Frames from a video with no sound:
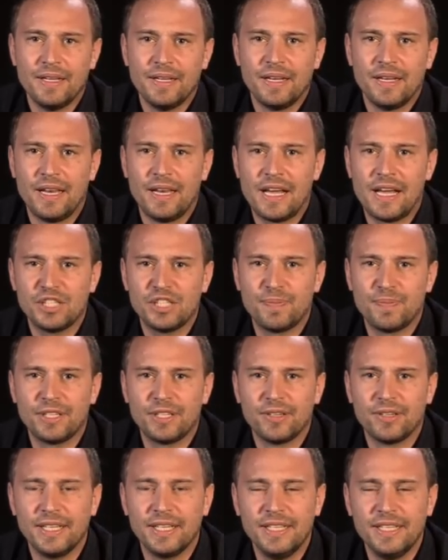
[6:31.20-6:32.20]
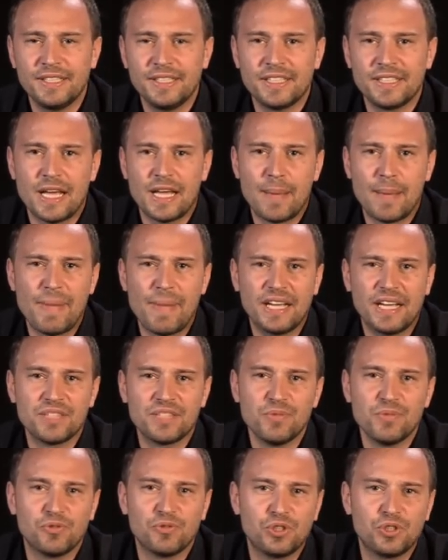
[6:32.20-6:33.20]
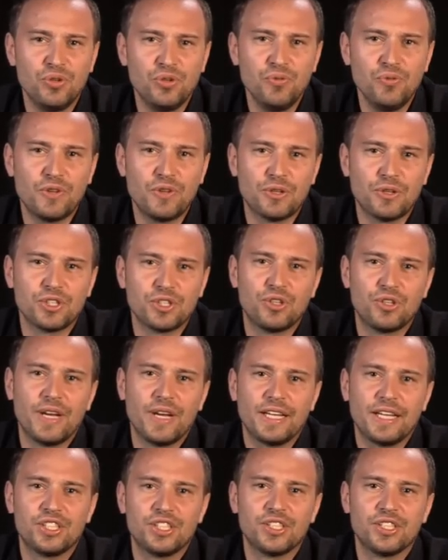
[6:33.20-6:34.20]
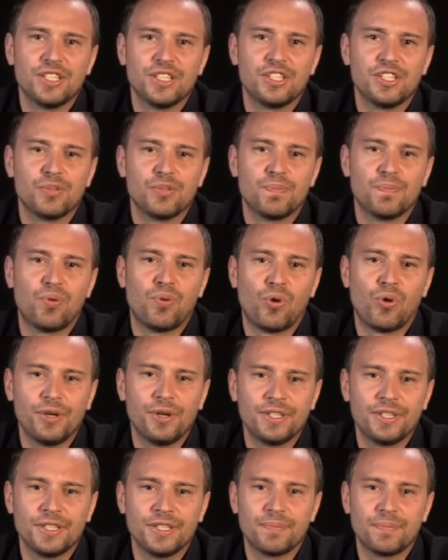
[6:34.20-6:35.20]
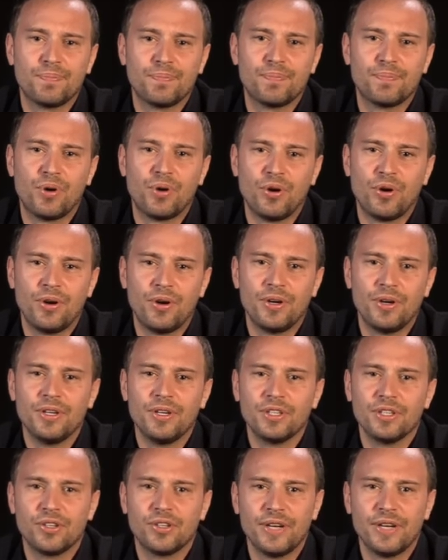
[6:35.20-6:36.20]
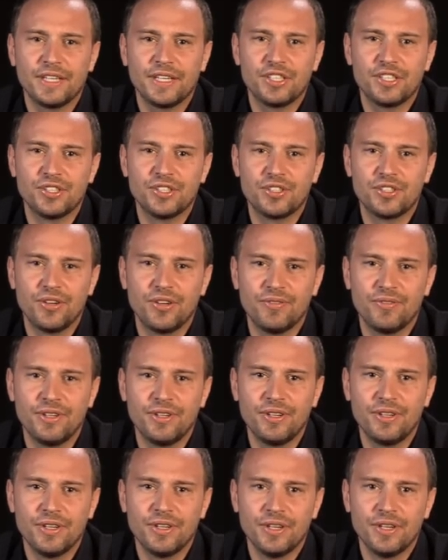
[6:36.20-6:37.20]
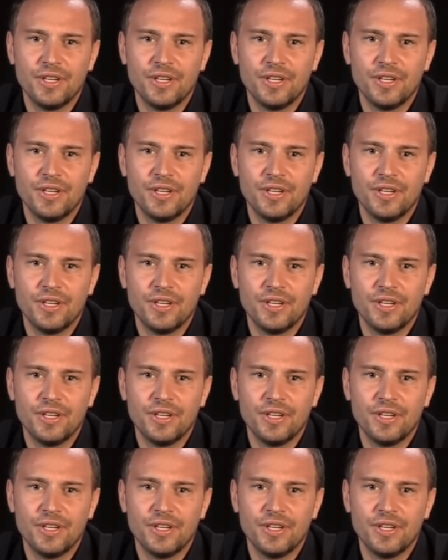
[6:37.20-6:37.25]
Last but not least, a maximum of 2,000 connections is supported per connection server,